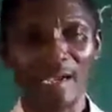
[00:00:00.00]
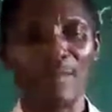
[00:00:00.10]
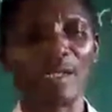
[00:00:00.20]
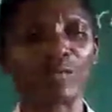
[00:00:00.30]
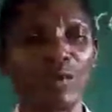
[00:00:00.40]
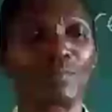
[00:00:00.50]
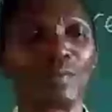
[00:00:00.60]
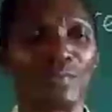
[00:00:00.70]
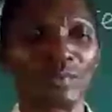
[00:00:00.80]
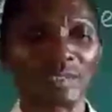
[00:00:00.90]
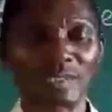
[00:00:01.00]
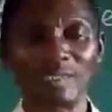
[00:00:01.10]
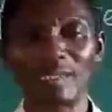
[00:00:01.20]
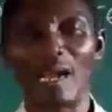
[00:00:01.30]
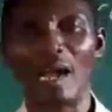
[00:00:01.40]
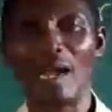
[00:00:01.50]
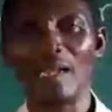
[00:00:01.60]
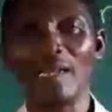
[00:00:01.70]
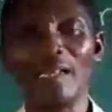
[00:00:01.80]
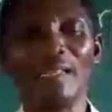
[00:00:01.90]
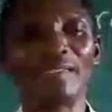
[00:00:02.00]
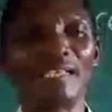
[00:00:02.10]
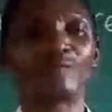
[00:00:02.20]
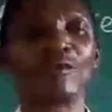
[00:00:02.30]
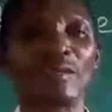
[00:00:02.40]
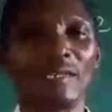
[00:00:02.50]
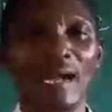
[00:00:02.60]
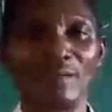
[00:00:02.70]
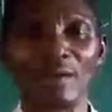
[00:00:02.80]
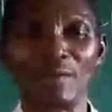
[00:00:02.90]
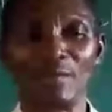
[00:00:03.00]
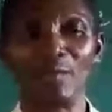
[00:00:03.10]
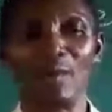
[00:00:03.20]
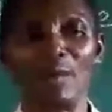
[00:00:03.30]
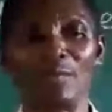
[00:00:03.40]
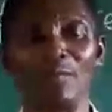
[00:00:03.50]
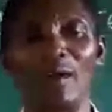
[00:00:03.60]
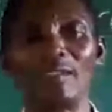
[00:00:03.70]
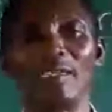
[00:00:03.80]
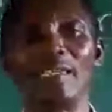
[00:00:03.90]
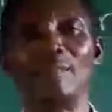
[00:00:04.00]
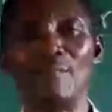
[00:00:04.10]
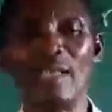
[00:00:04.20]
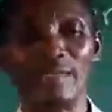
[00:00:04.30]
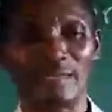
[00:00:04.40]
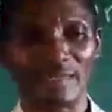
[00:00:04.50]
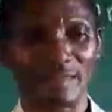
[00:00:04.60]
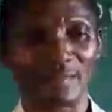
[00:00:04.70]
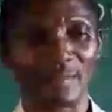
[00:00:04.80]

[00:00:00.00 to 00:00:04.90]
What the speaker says: about what prepositions are, let us quickly have a review of what it means.